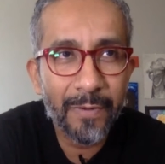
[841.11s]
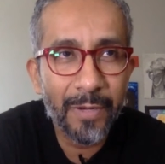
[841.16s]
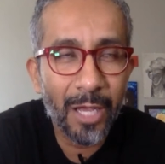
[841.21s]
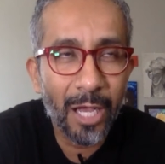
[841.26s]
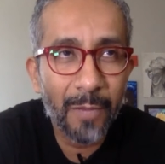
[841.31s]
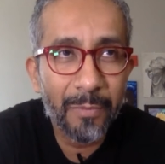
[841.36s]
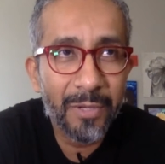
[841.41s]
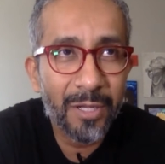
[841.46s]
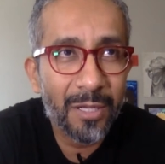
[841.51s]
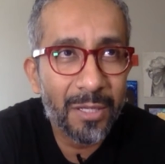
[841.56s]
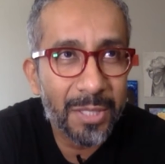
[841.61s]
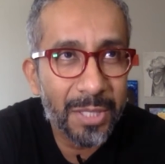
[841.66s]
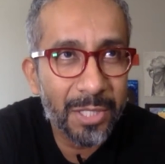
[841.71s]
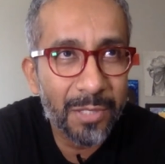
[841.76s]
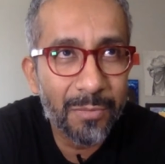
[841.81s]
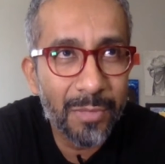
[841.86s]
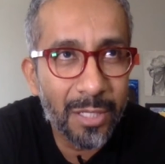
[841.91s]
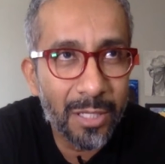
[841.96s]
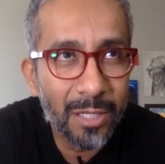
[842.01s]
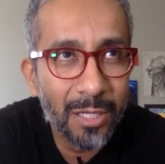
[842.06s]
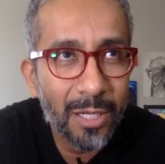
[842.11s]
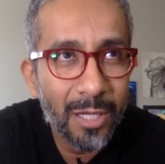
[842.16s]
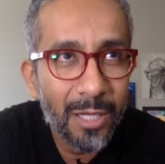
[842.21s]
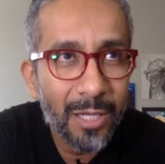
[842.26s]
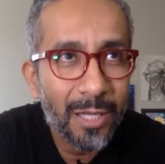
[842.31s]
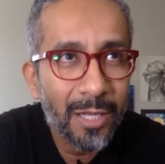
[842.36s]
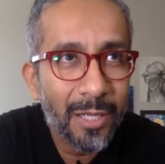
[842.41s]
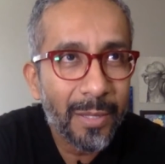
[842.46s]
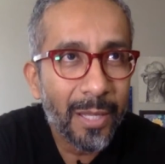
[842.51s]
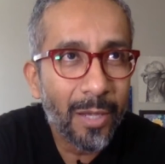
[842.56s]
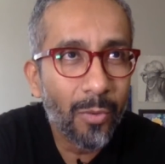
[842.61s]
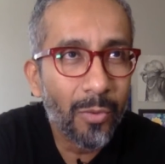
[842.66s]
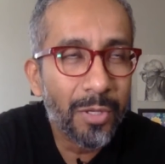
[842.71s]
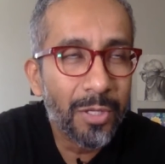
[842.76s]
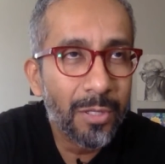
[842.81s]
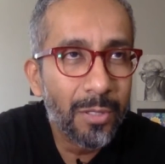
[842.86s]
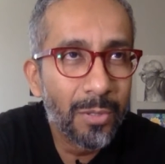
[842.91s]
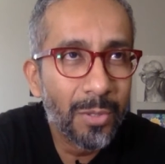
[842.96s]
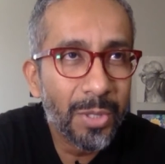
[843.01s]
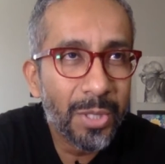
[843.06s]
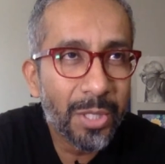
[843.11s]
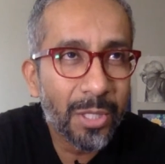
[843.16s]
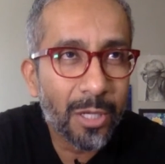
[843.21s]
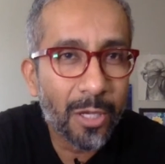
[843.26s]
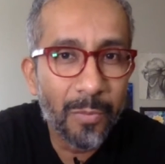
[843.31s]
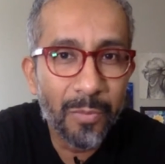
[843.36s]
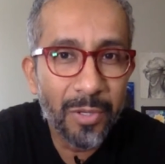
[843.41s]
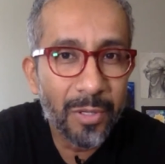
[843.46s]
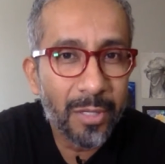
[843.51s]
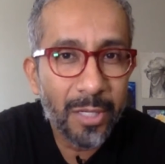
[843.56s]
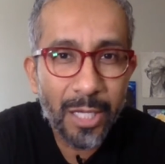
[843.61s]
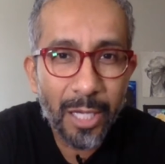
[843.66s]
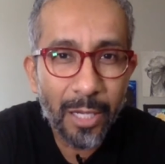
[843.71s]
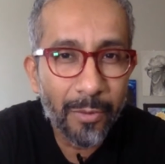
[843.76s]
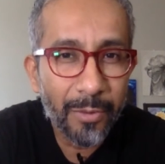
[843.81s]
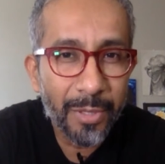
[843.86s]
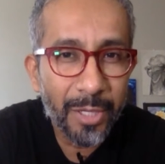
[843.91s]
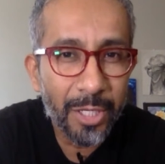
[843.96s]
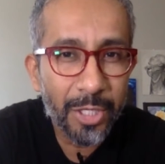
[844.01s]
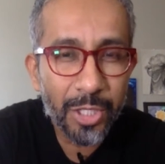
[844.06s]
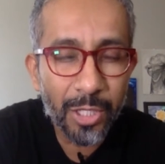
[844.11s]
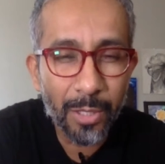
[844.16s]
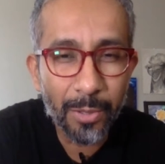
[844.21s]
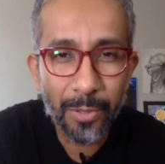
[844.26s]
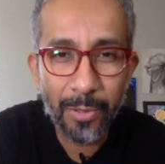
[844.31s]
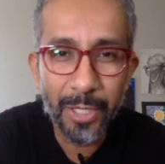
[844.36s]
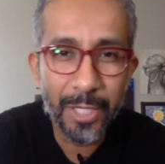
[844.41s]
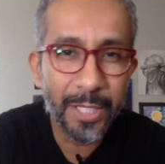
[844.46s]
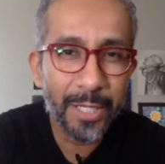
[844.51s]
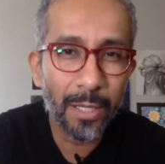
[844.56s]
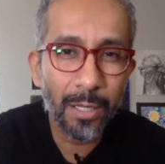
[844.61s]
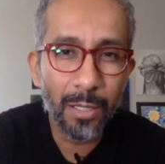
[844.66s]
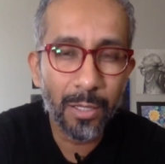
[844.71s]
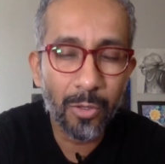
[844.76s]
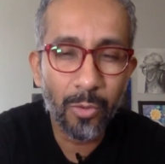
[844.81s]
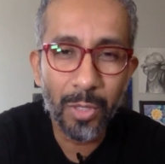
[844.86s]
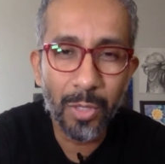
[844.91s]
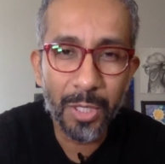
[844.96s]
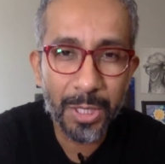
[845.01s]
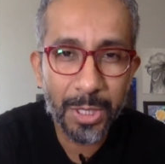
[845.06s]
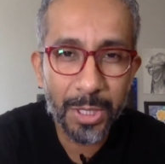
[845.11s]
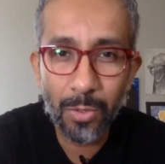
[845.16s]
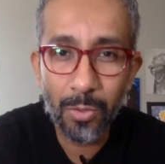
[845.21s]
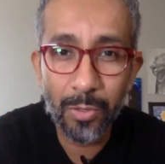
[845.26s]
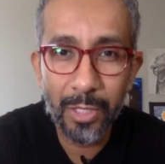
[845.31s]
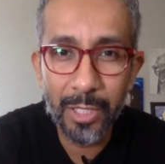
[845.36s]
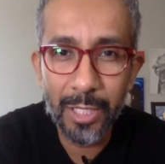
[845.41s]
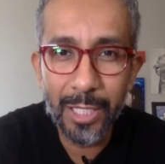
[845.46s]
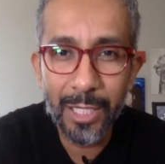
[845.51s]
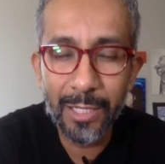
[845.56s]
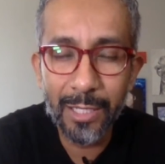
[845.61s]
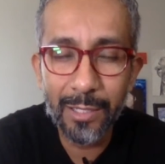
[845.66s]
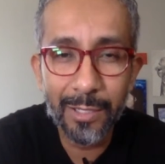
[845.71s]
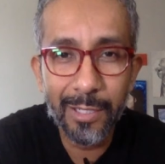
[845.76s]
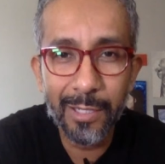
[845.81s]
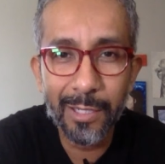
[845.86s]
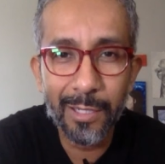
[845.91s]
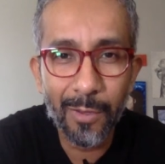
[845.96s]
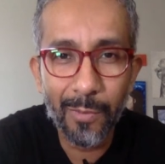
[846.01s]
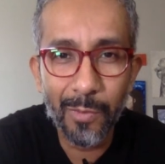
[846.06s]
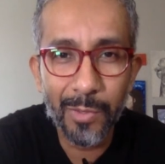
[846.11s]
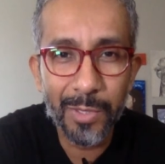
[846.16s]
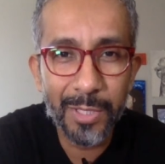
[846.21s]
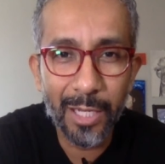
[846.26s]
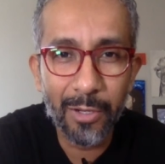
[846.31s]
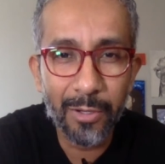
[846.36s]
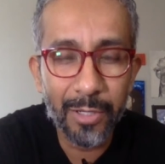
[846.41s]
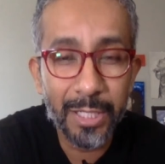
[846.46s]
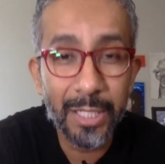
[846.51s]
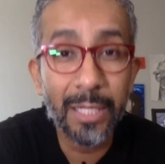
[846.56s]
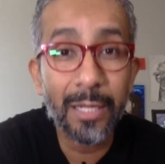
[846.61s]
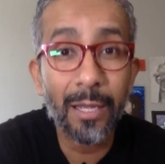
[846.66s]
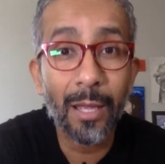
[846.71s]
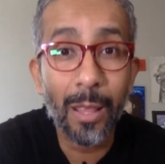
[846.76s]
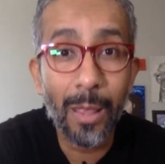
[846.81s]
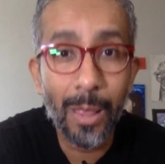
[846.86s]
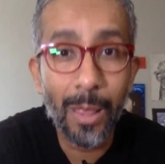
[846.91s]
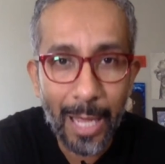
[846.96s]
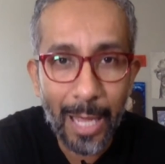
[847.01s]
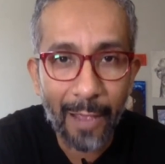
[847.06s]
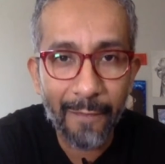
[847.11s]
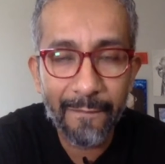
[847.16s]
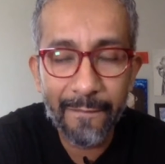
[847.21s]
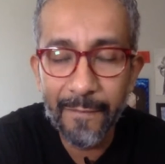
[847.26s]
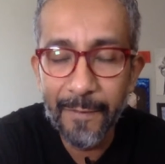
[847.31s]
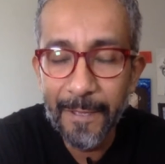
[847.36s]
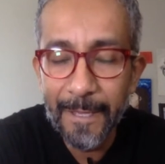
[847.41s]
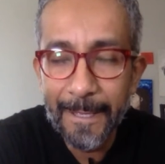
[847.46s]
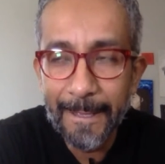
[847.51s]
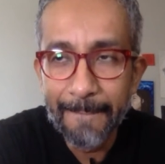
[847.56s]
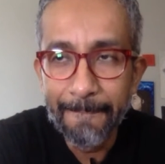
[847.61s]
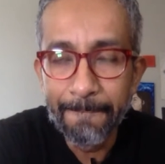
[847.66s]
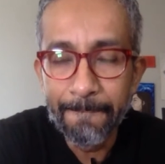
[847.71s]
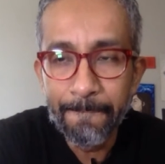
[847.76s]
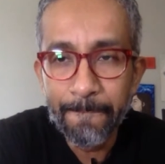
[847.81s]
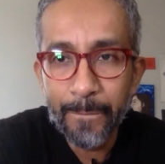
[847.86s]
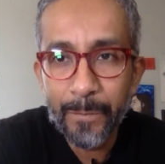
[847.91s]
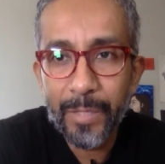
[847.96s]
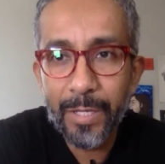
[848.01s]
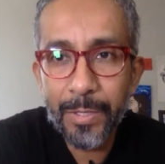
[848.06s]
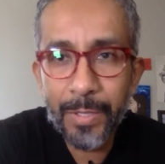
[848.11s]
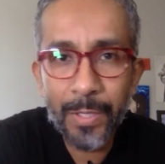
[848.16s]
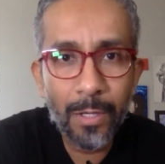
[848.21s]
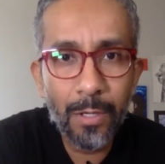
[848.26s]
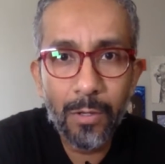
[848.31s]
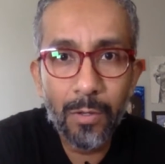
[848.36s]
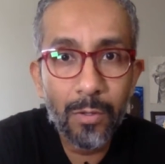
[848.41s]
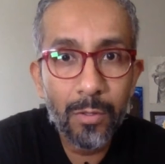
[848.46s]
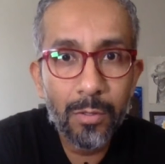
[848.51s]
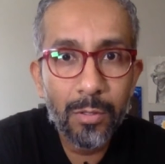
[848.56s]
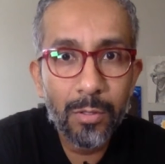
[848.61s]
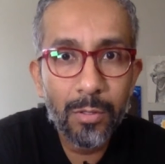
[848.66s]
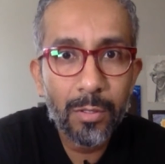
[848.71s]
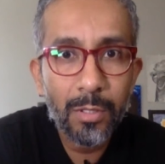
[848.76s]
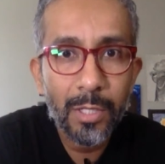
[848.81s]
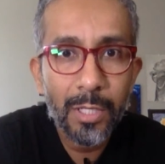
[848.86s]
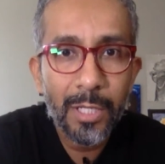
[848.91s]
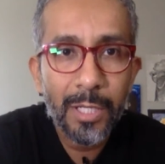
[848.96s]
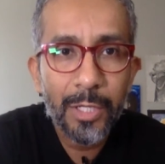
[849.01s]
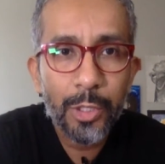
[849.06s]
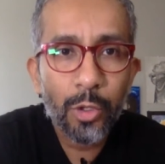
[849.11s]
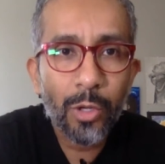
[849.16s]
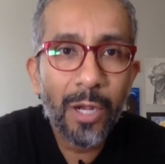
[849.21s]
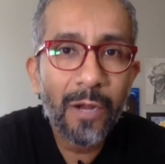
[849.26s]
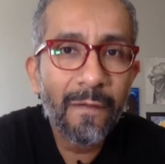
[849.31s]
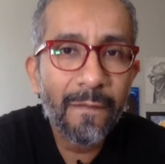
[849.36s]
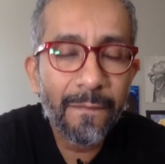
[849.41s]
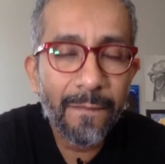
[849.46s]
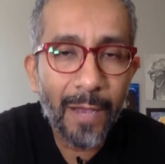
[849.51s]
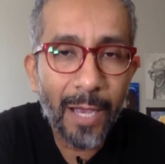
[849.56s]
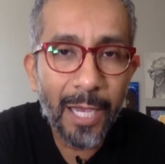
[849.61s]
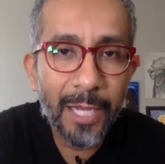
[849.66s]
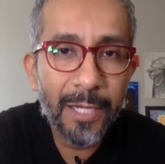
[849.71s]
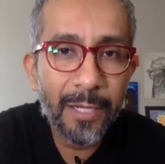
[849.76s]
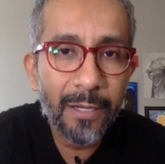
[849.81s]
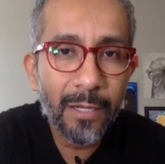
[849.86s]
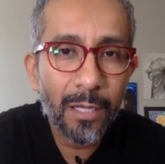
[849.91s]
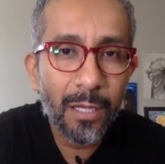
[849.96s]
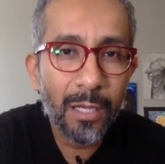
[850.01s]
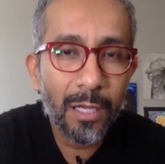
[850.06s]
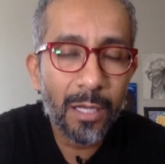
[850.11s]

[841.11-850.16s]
phenomena to me that we use to communicate with each other and tell a quick story, and you can almost guarantee a laugh. So try to find